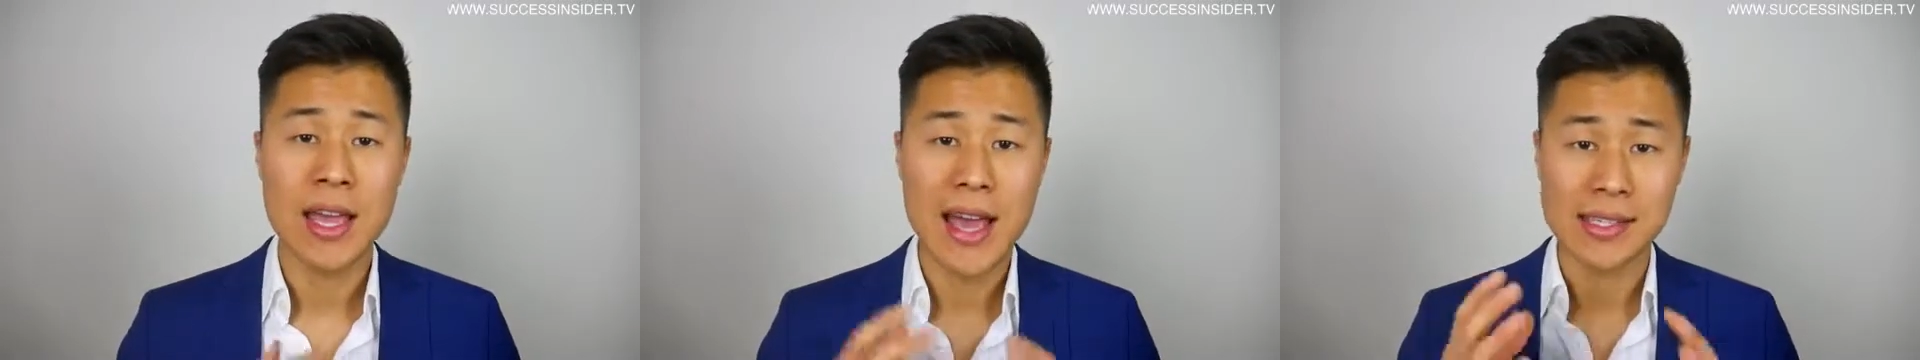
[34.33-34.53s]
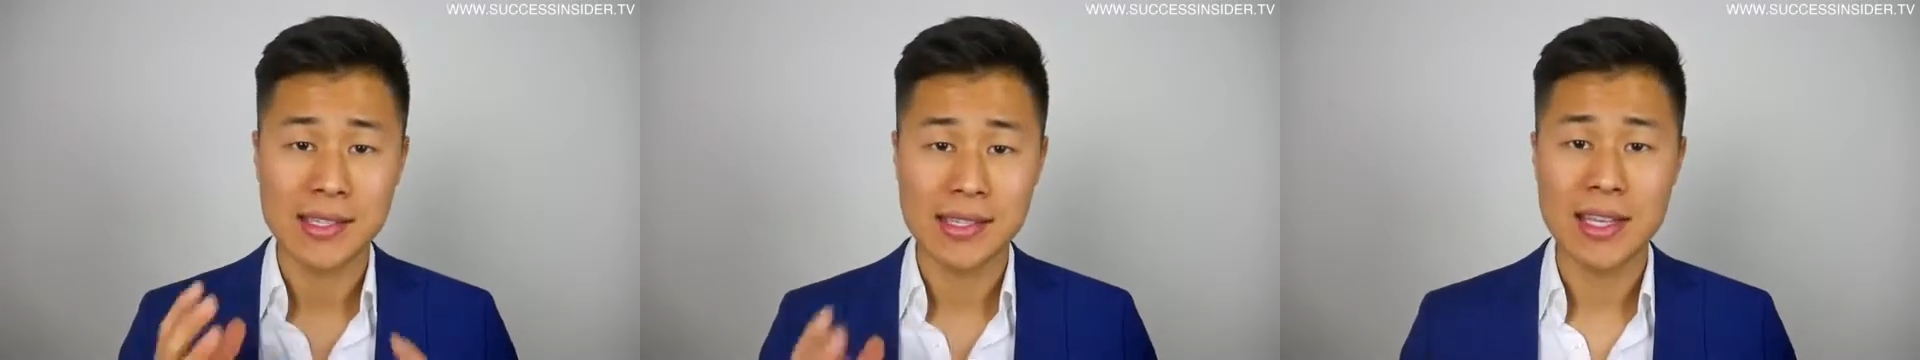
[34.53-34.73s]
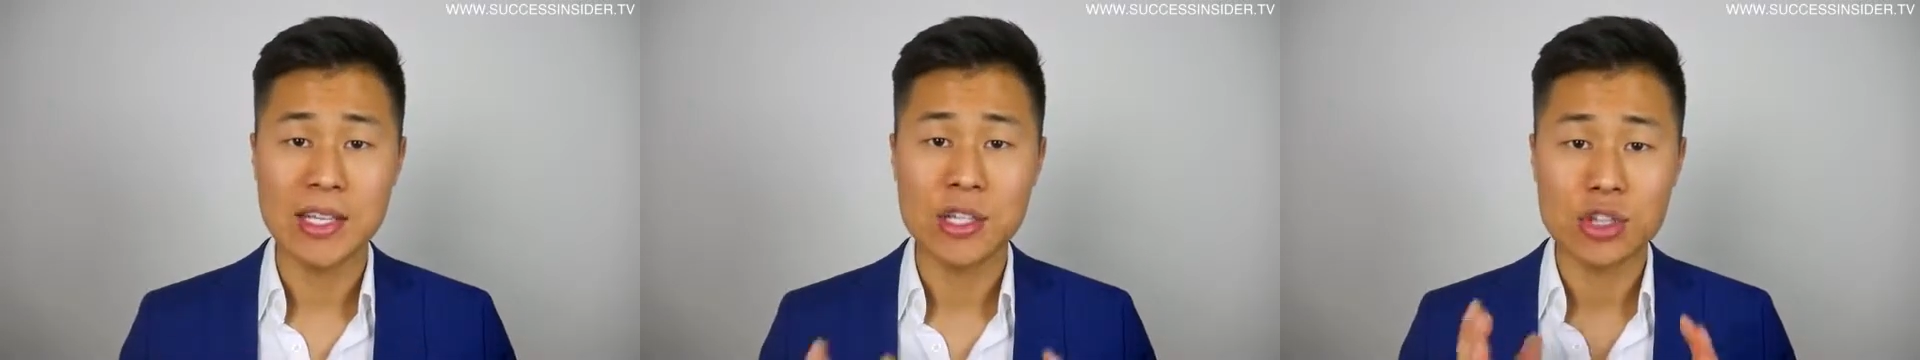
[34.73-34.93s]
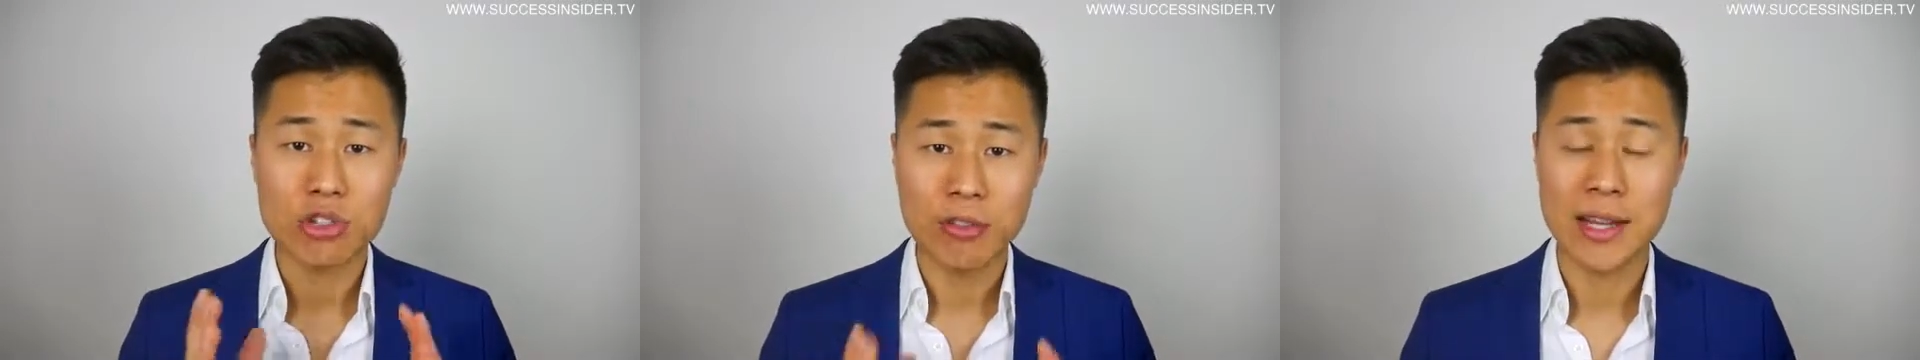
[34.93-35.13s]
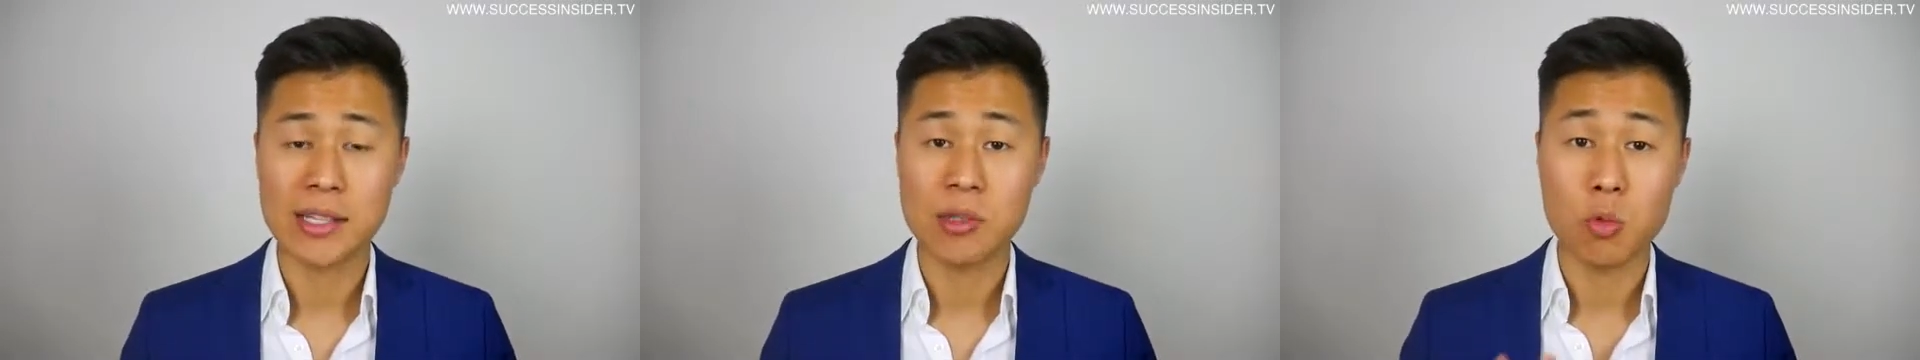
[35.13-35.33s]
as these
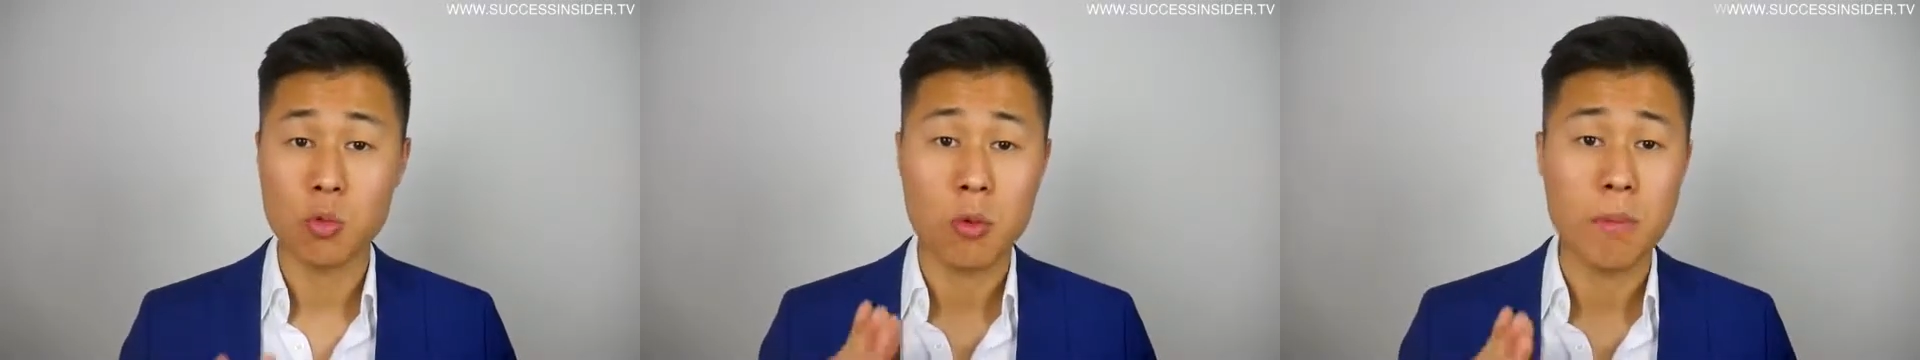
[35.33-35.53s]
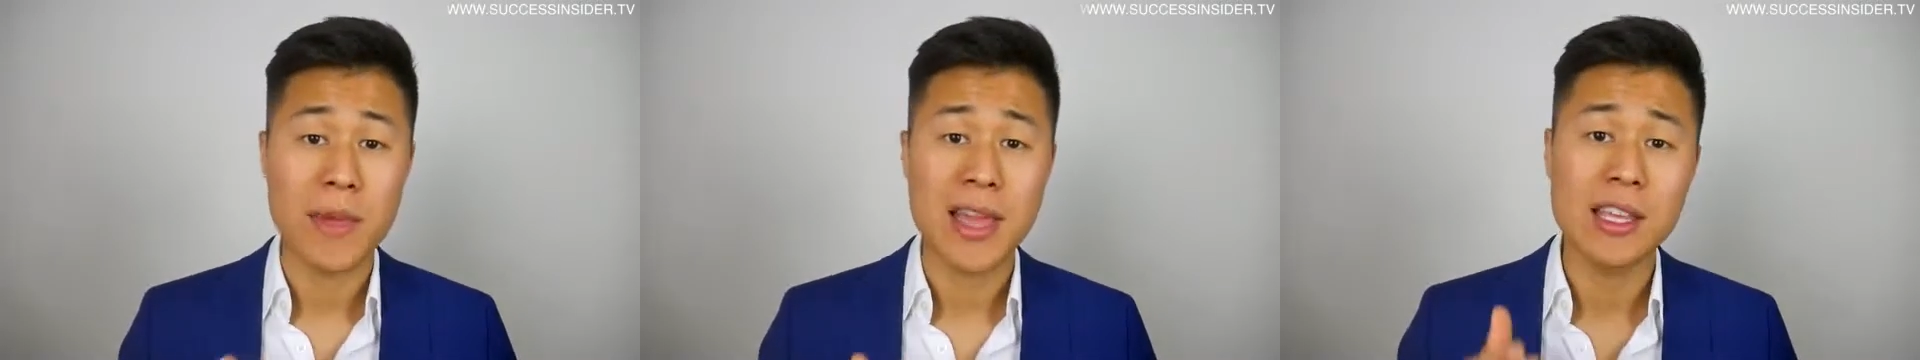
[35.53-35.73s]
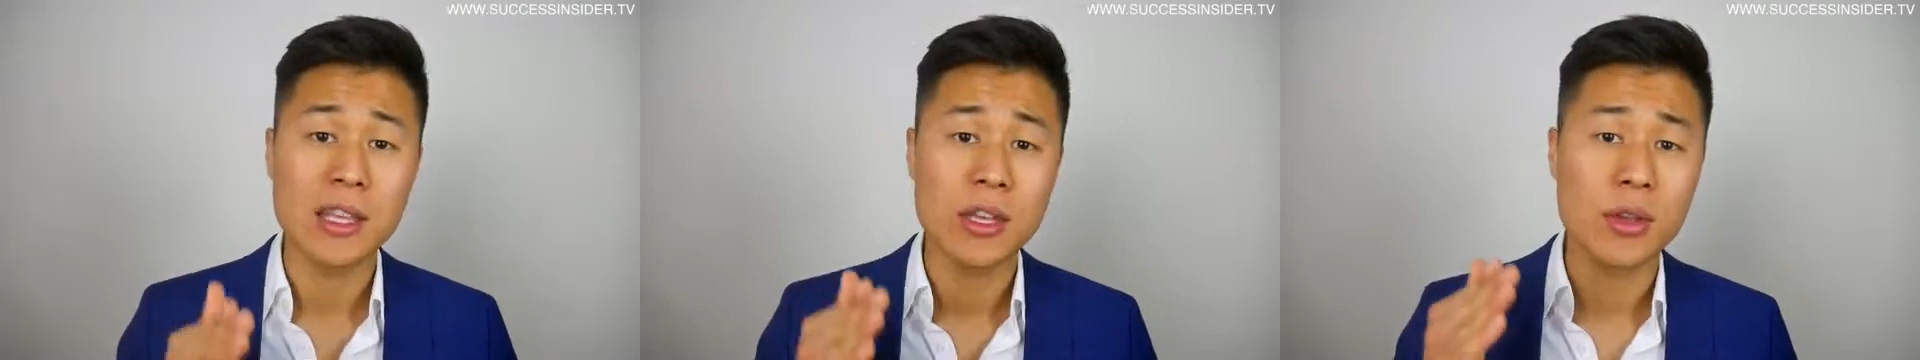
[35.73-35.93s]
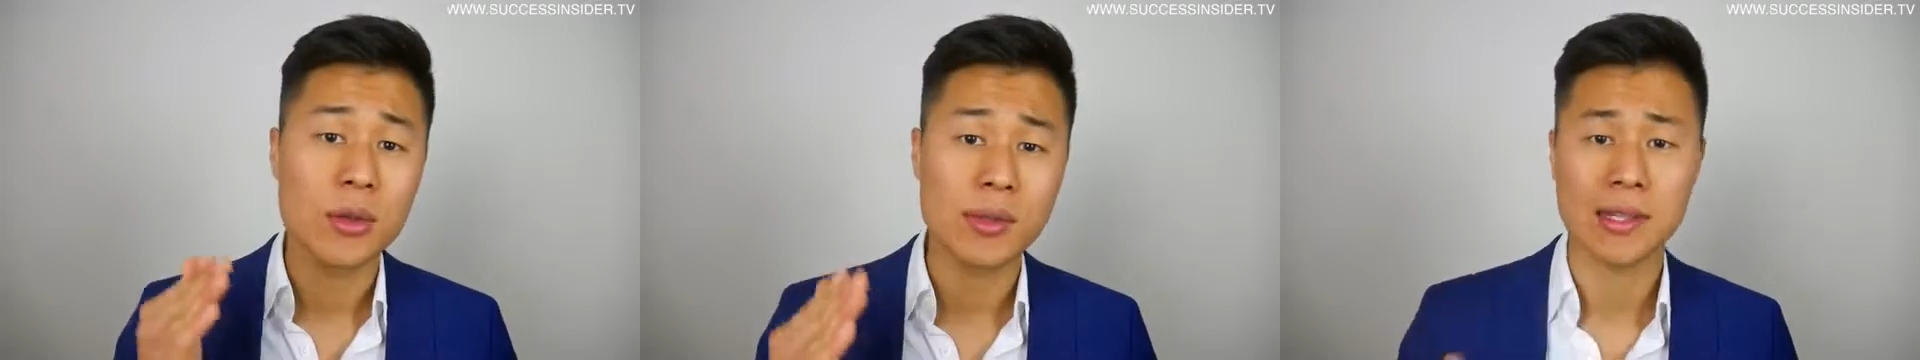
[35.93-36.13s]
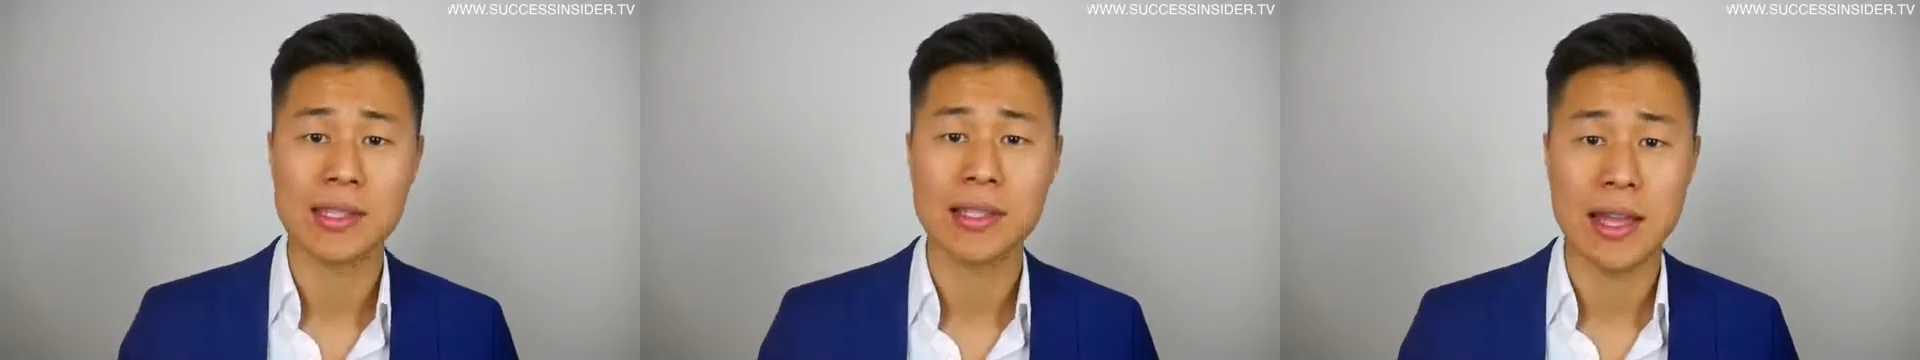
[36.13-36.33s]
traits will make
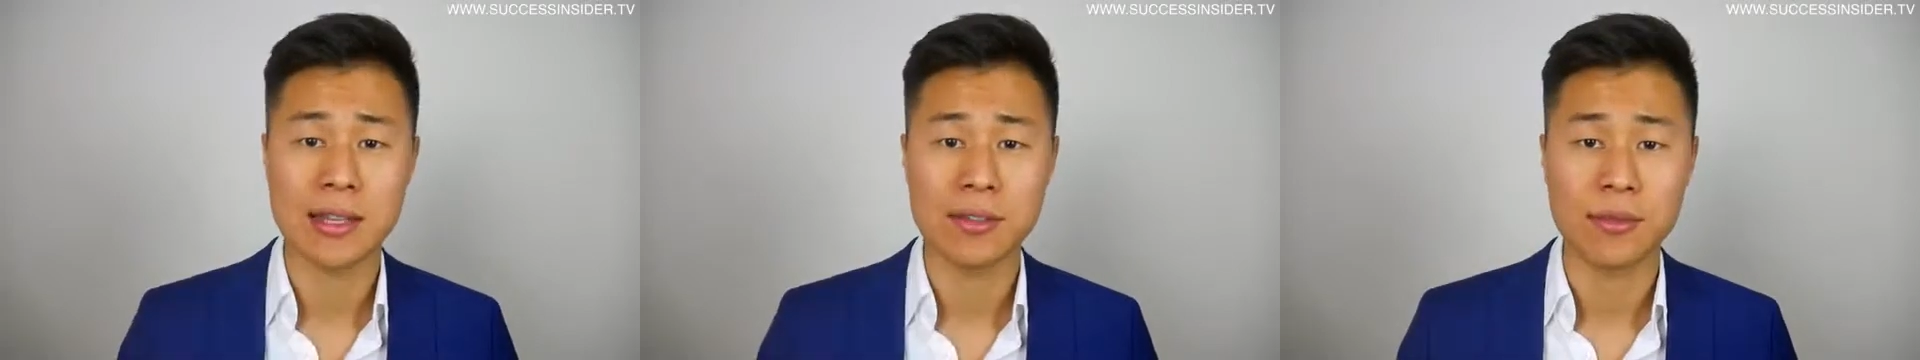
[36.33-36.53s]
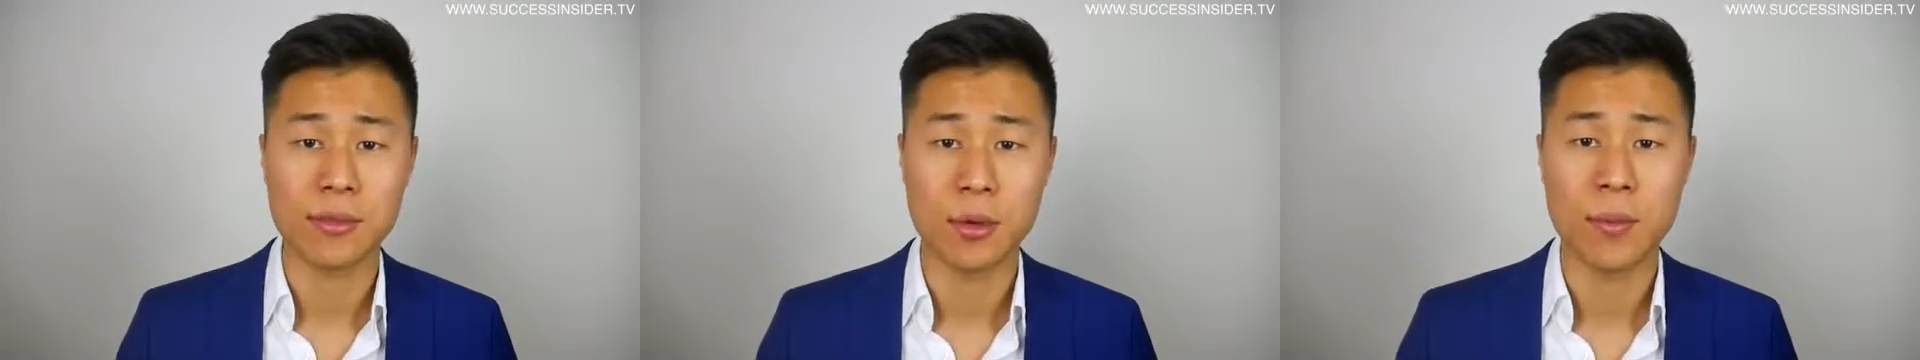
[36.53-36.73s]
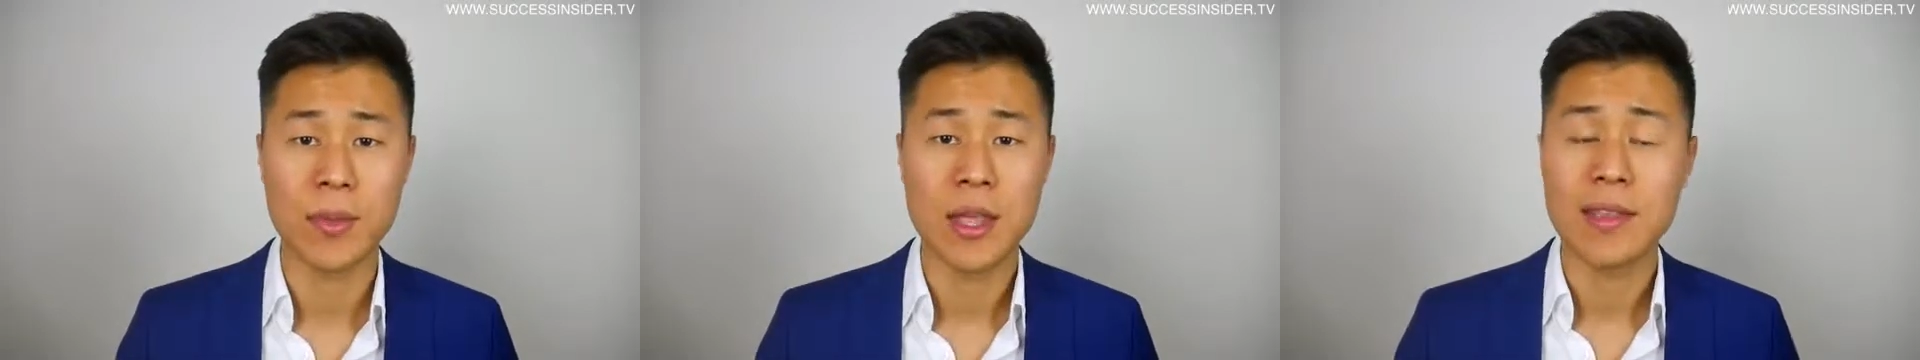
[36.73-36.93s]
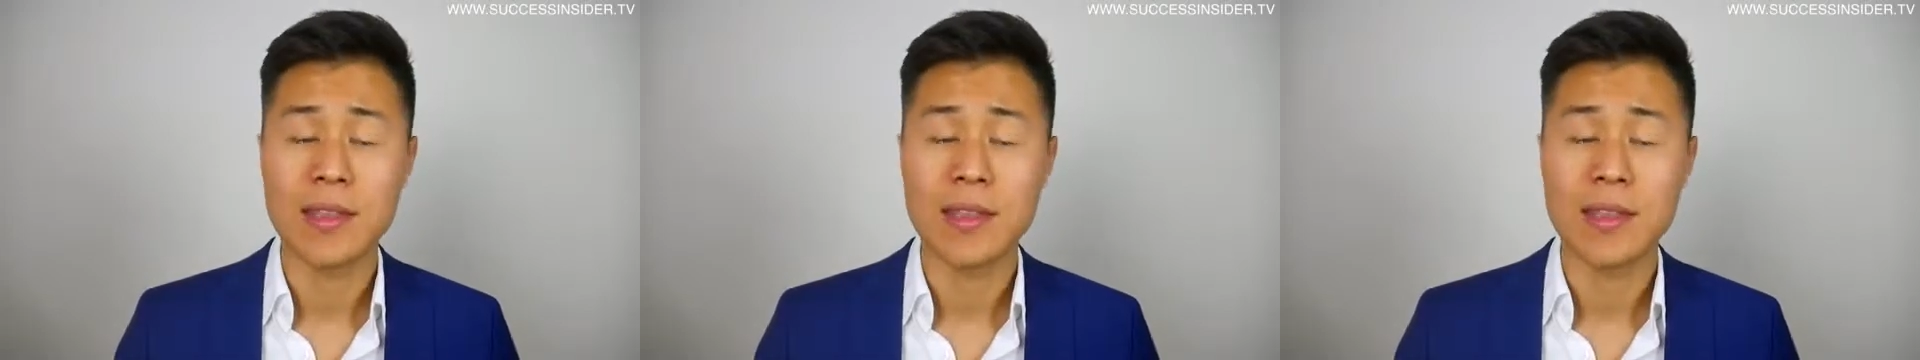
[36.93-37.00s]
you successful.